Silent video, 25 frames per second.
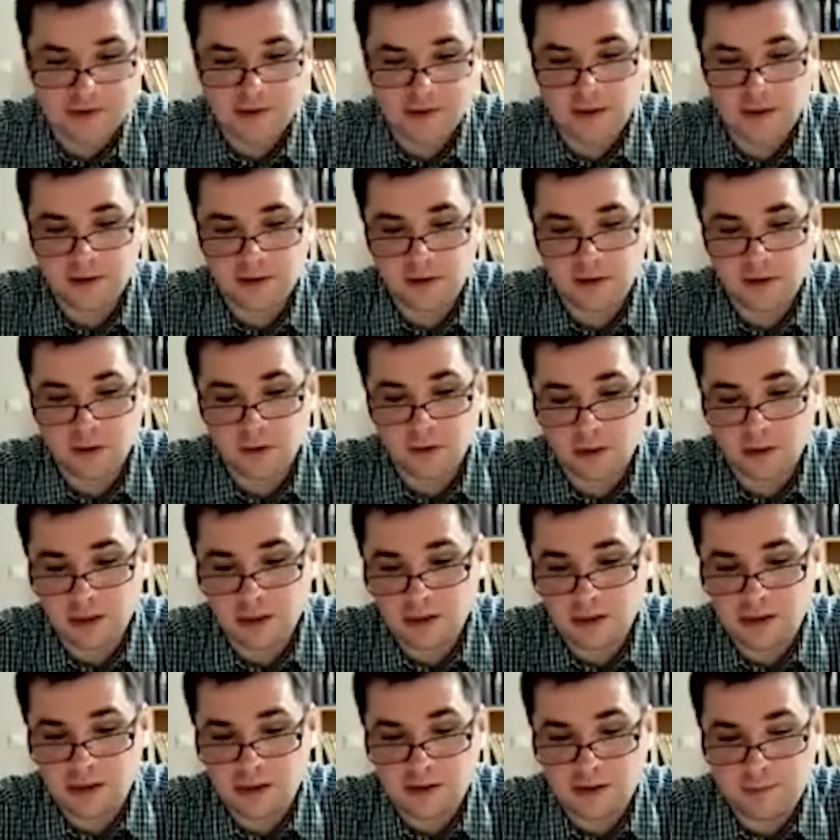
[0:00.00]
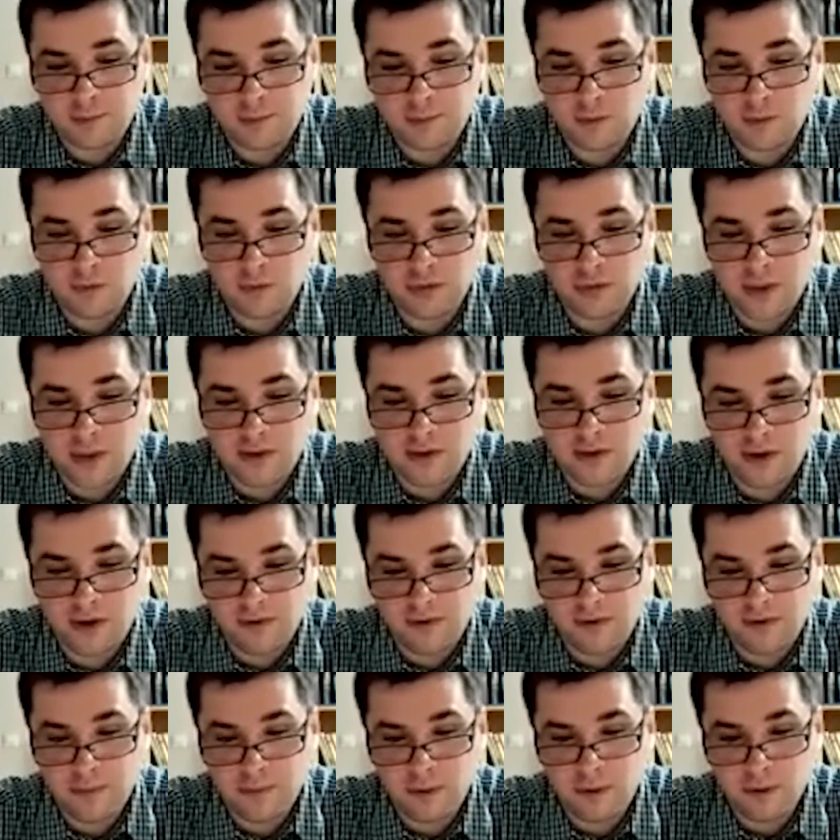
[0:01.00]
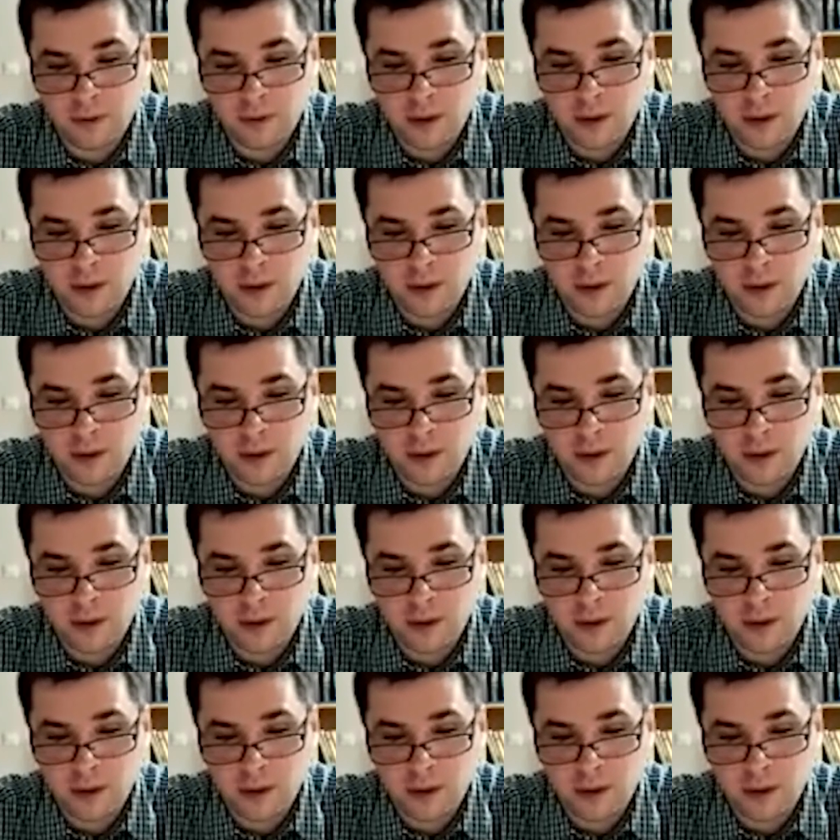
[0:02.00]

So this pawn, d5 pawn,